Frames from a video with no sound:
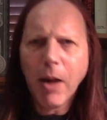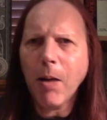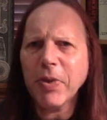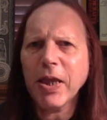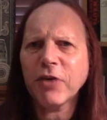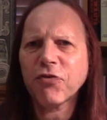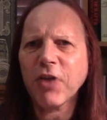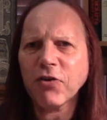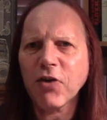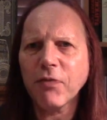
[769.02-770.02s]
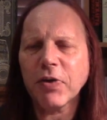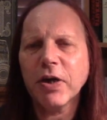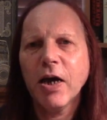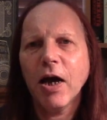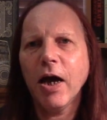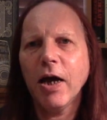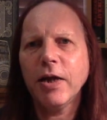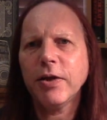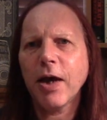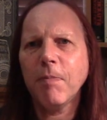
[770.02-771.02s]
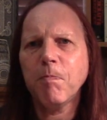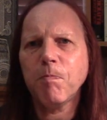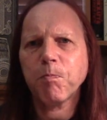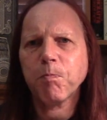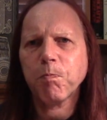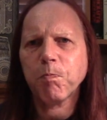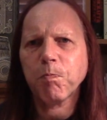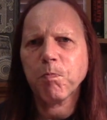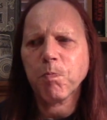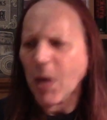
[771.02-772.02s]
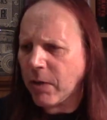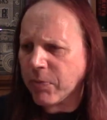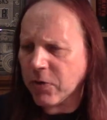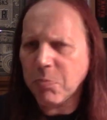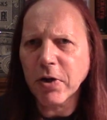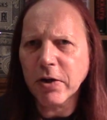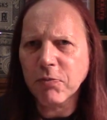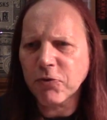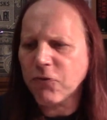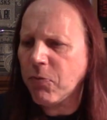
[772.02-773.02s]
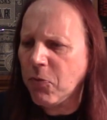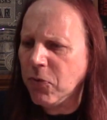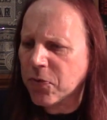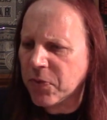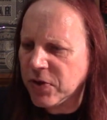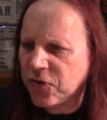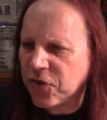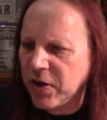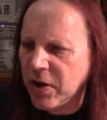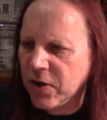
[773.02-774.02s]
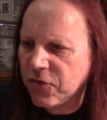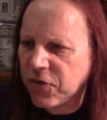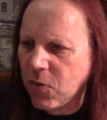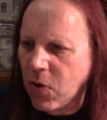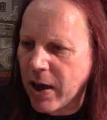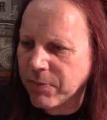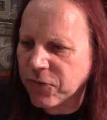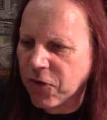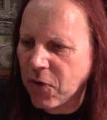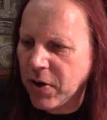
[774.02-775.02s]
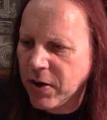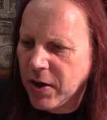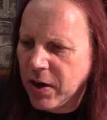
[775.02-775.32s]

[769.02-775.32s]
but that's lovely. And I'm going to put a little bit of drop of water with it and see see what happens to it.